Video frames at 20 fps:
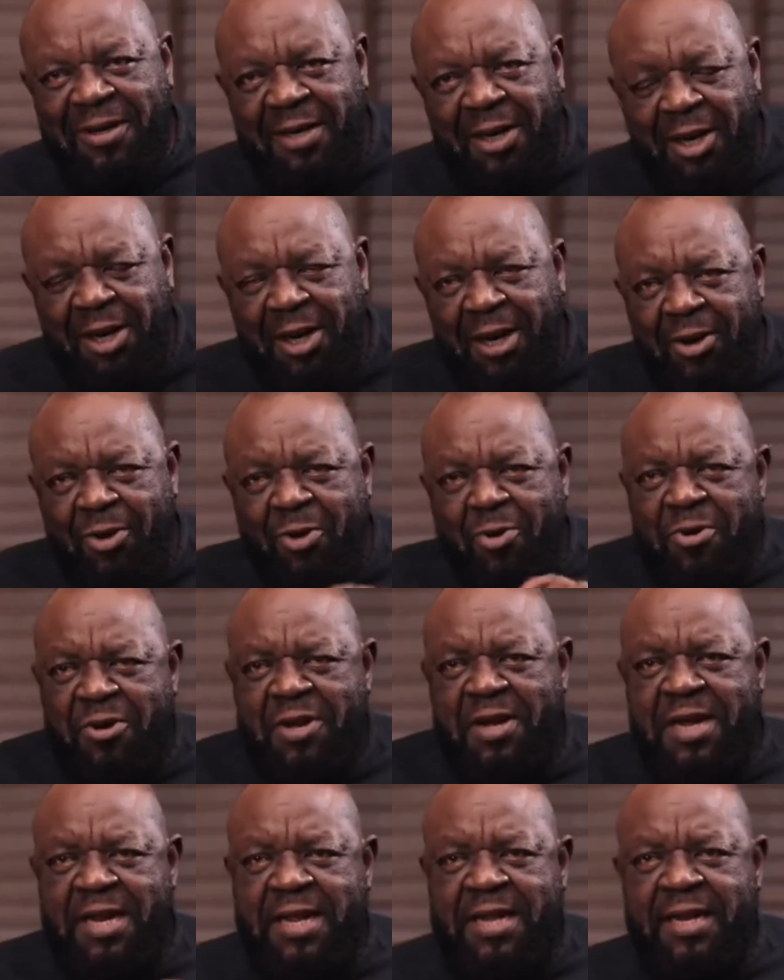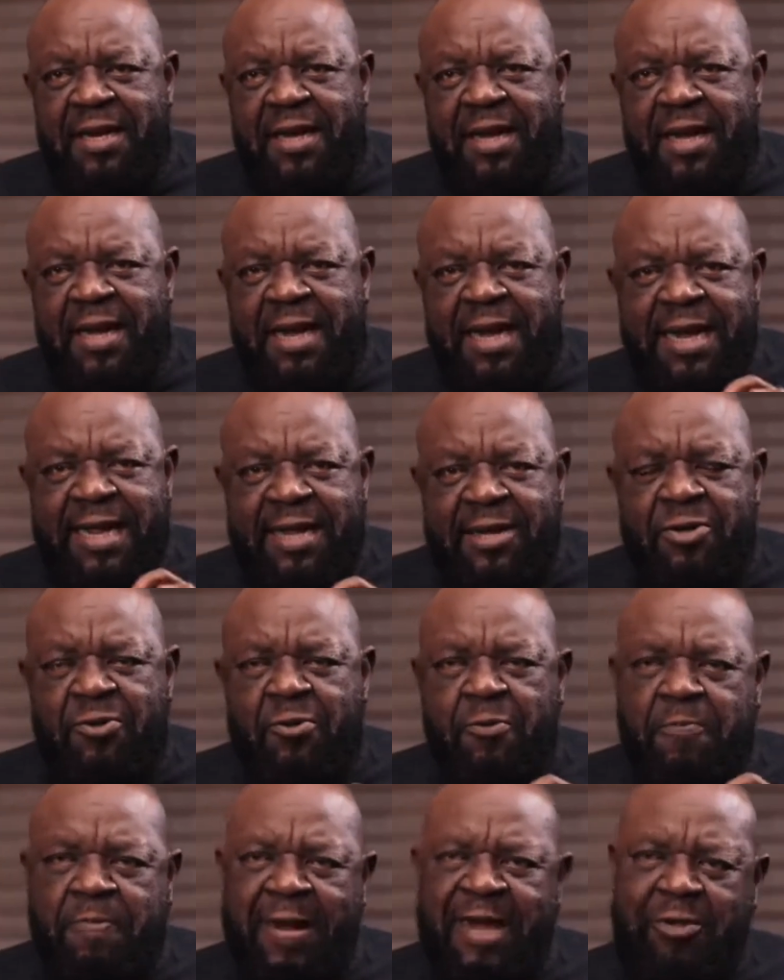The only legal
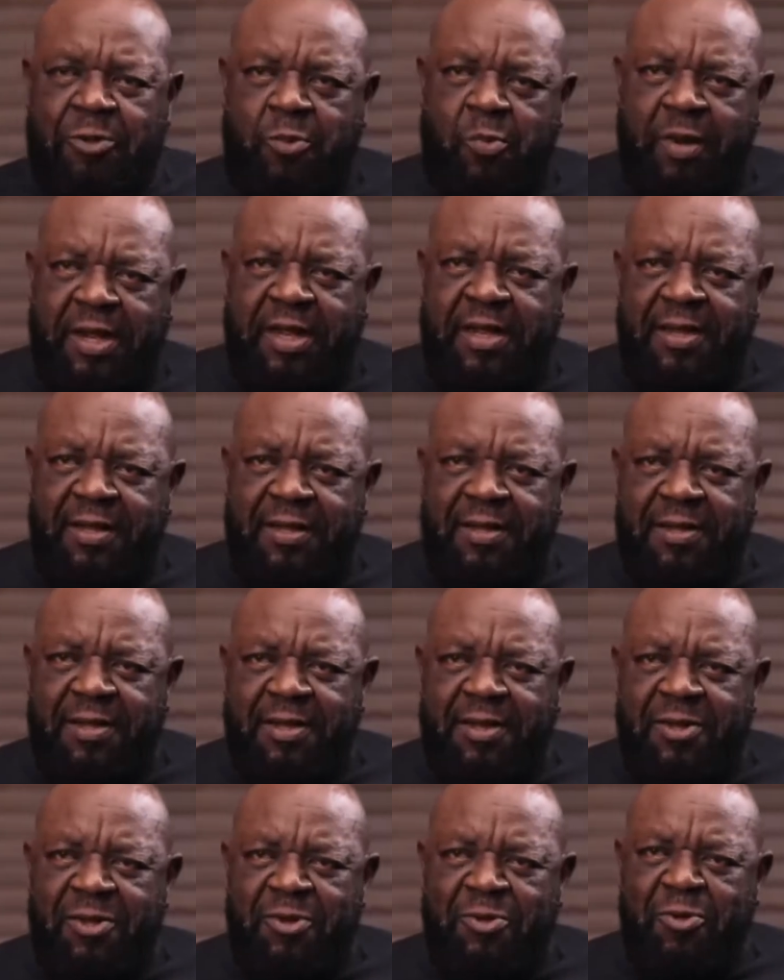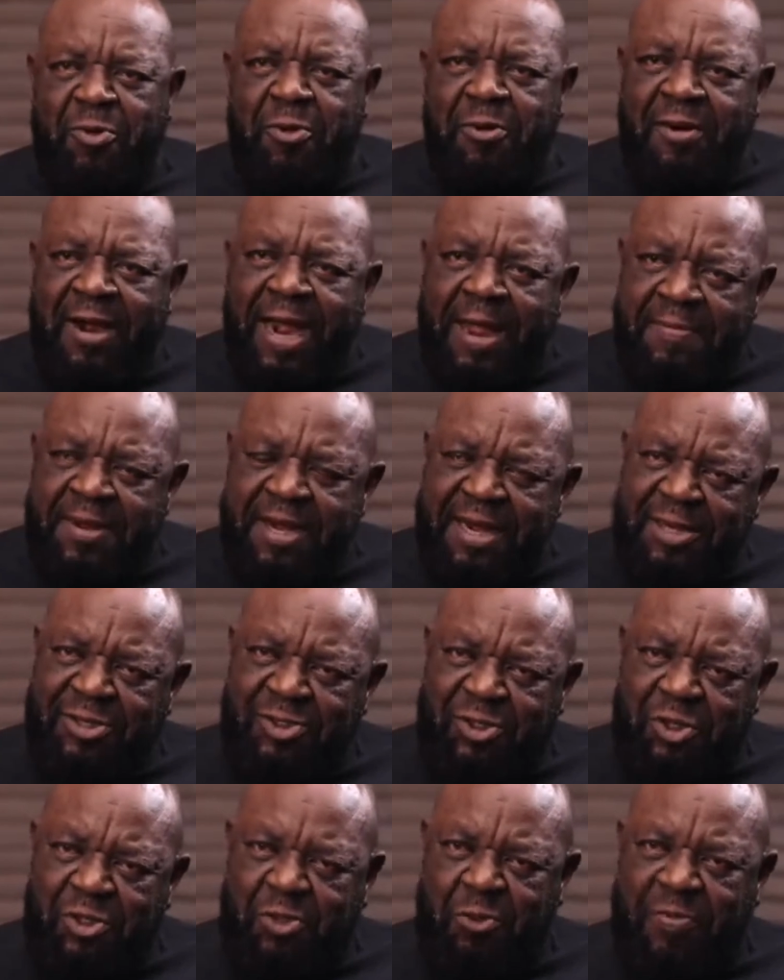pathway to grabbing a
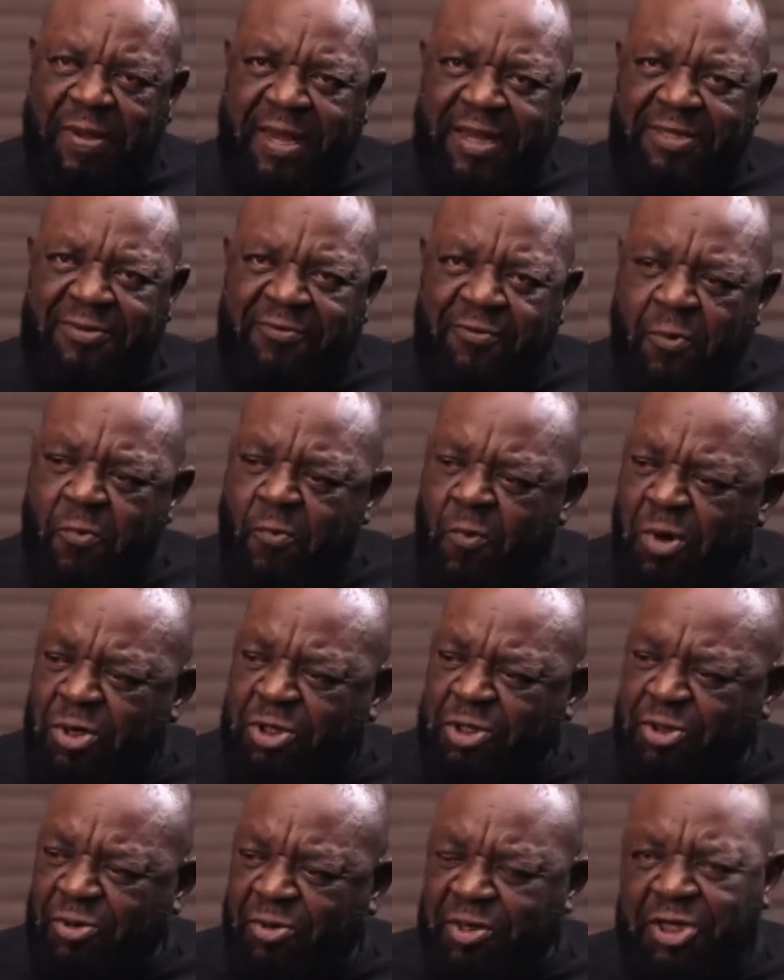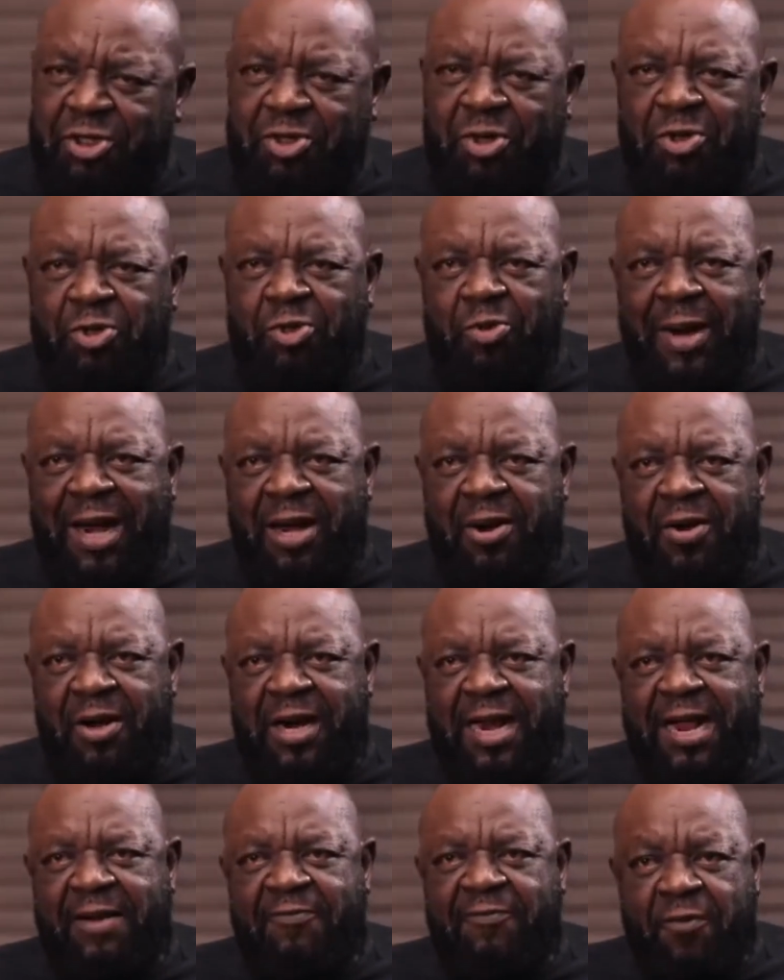suspect from one jurisdiction to
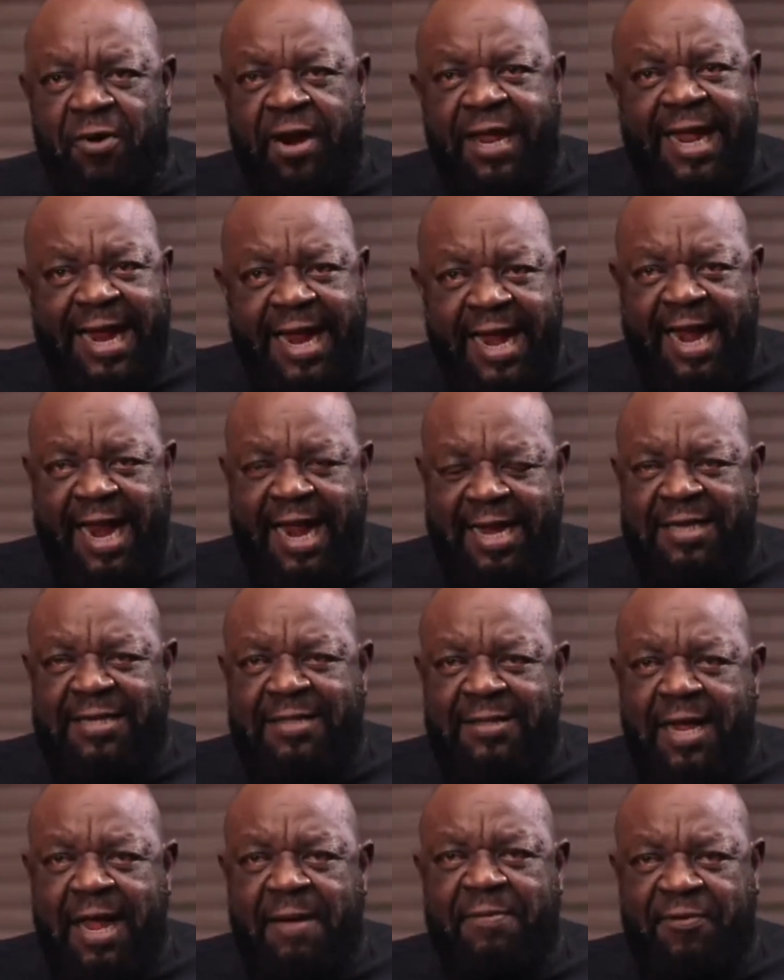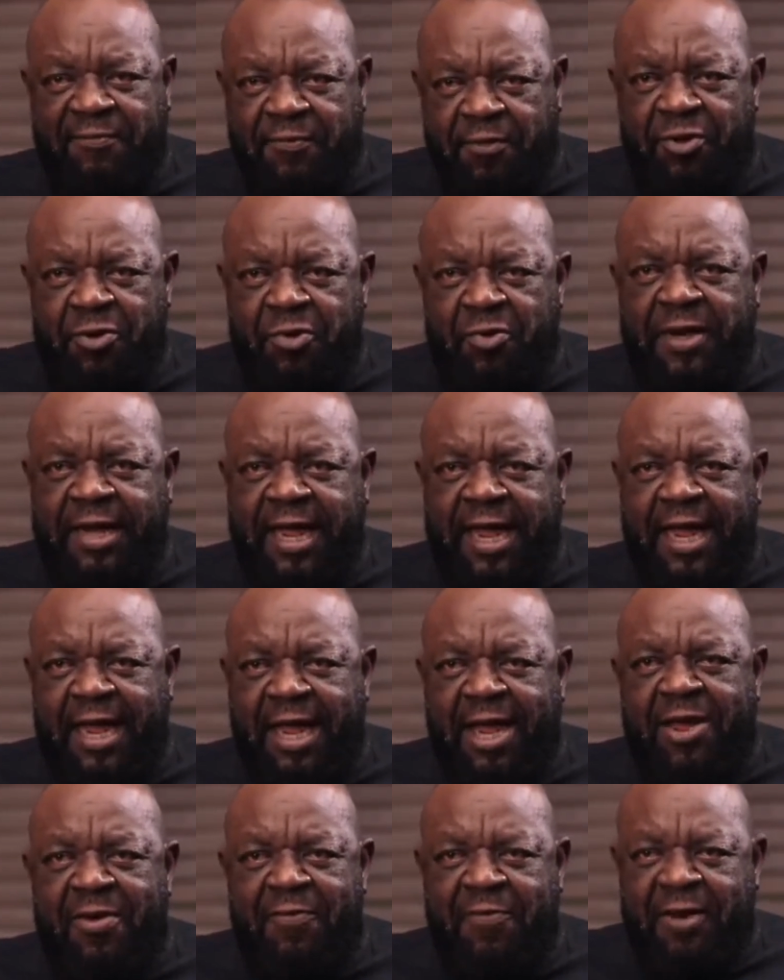another for UK,
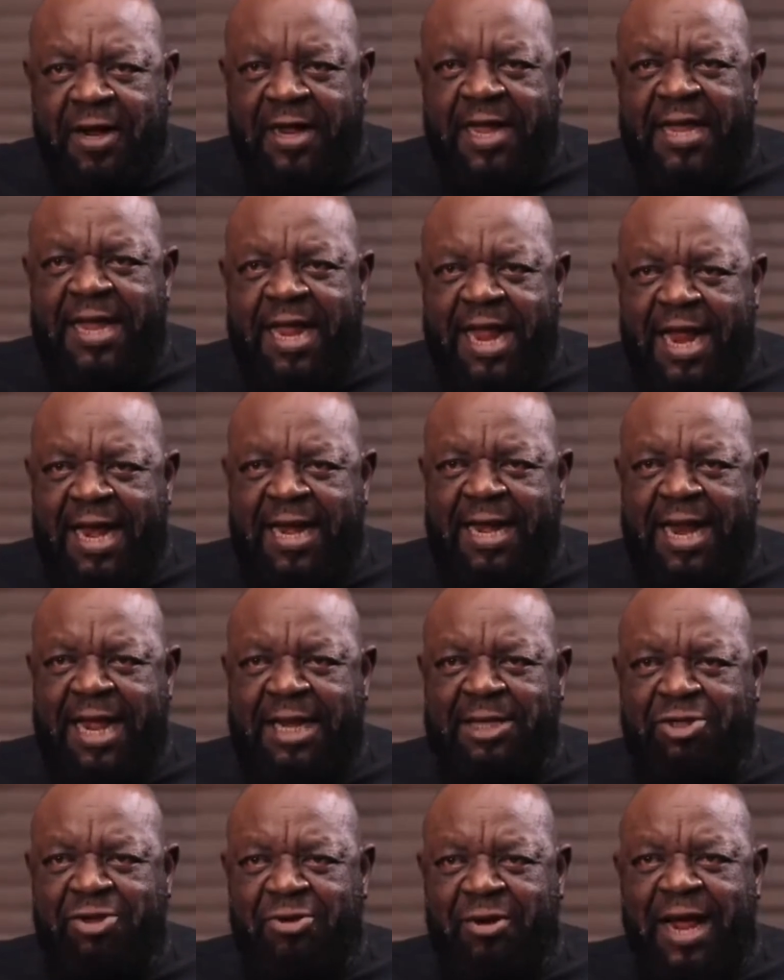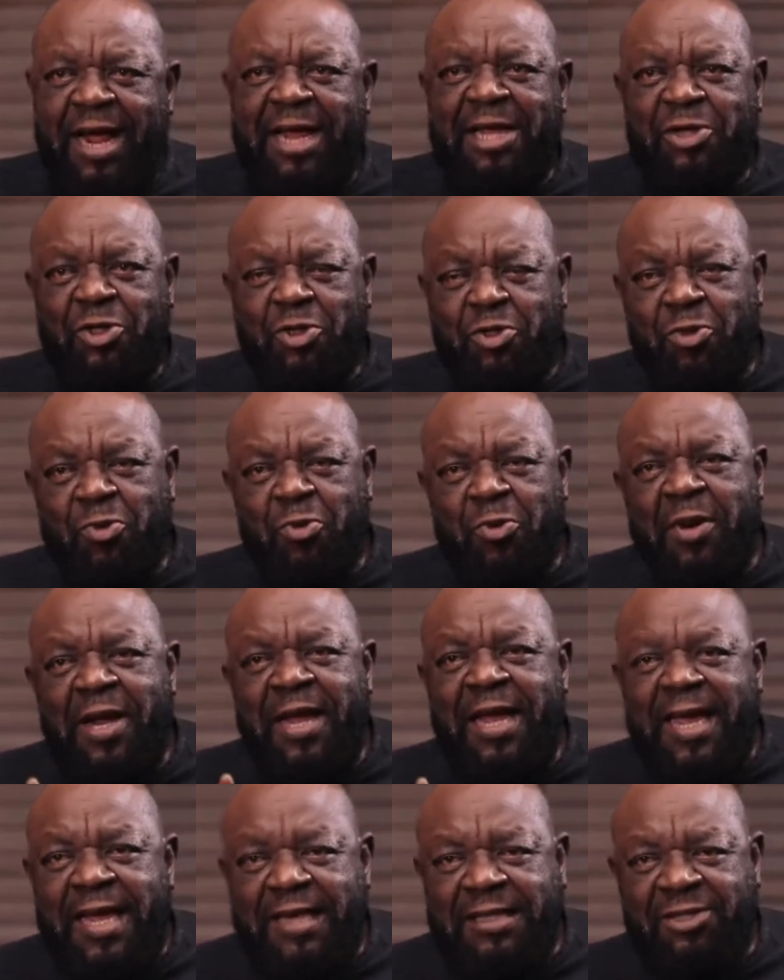for Kenya and Nigeria is through
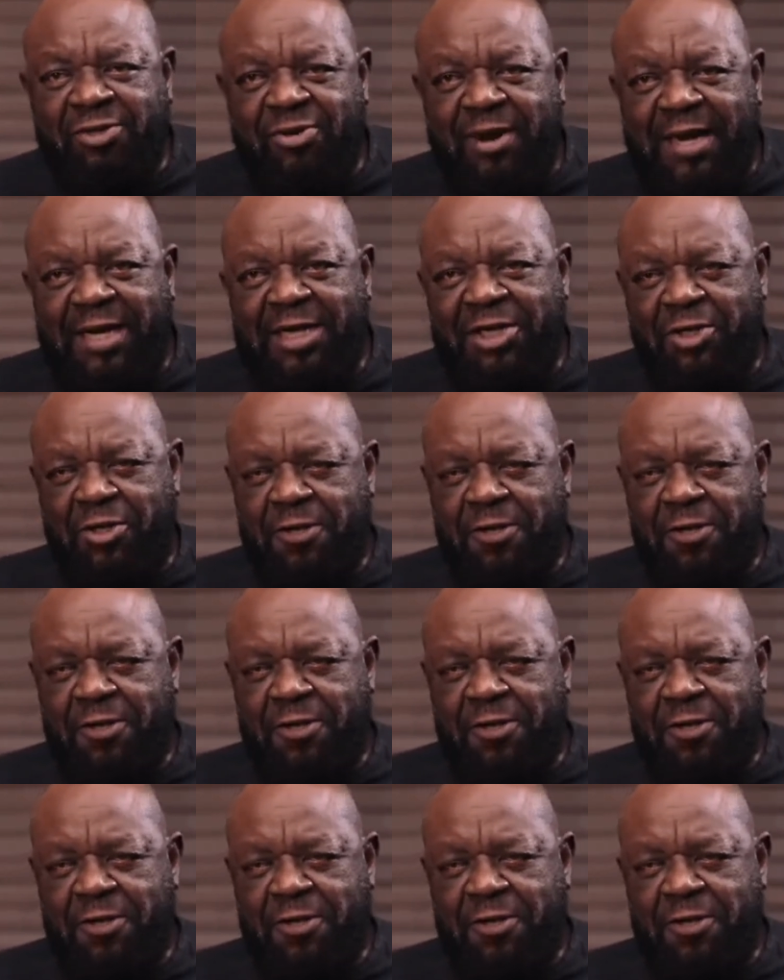extradition.